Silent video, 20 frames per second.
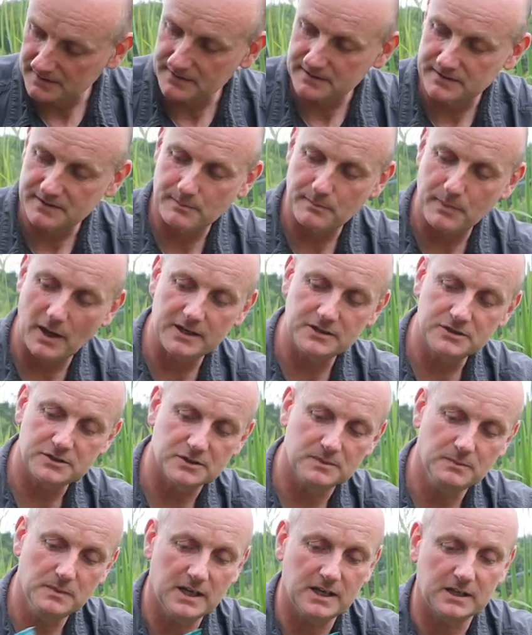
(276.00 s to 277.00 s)
the base of
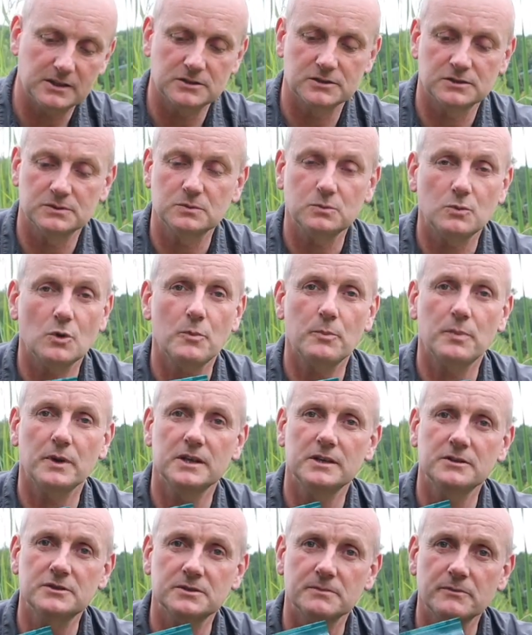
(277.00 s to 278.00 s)
the mix will be
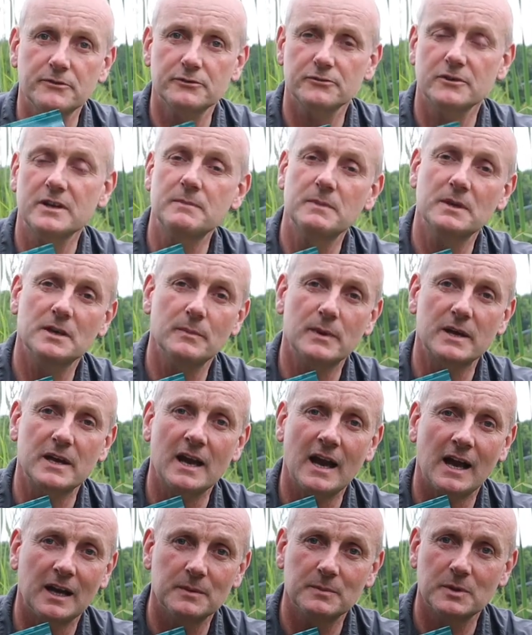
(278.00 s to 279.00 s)
some 3mm
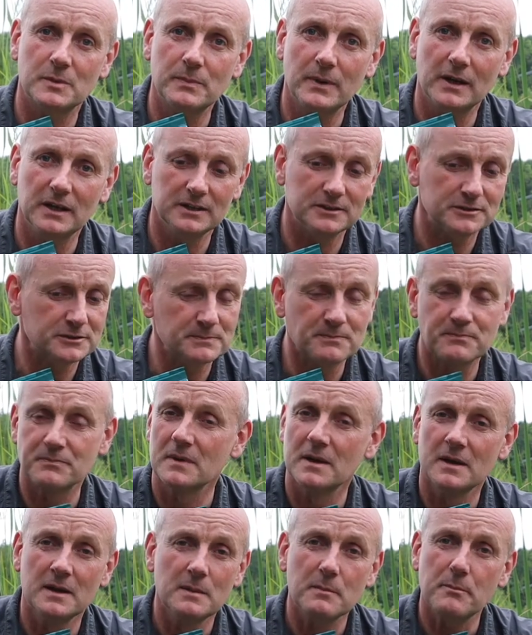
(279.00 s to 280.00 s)
halibut pellets.
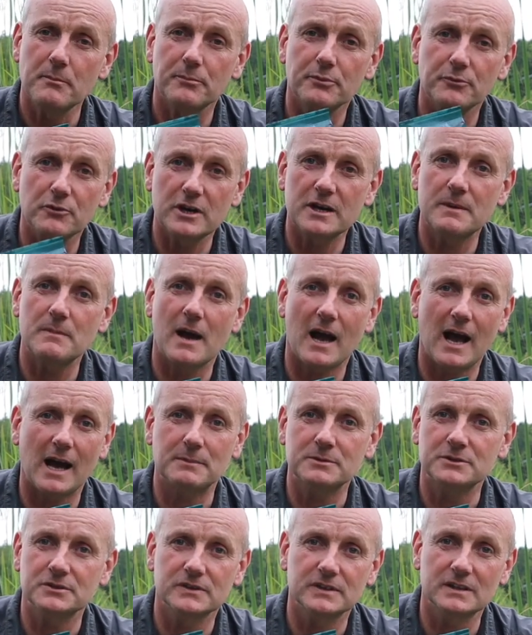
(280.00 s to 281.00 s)
Bream
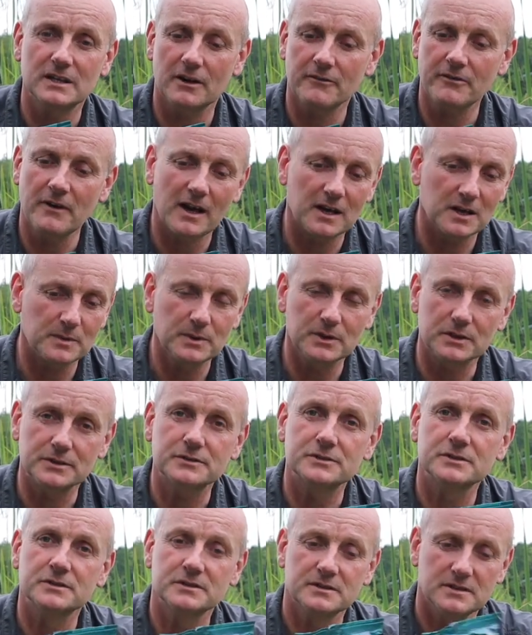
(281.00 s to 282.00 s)
absolutely love
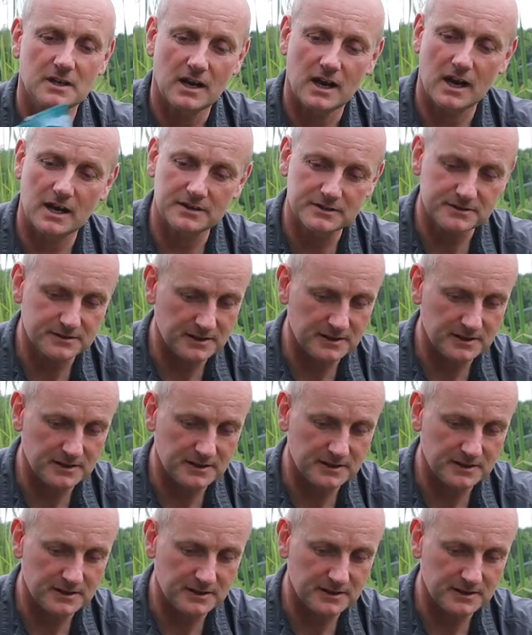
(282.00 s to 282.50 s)
halibuts, and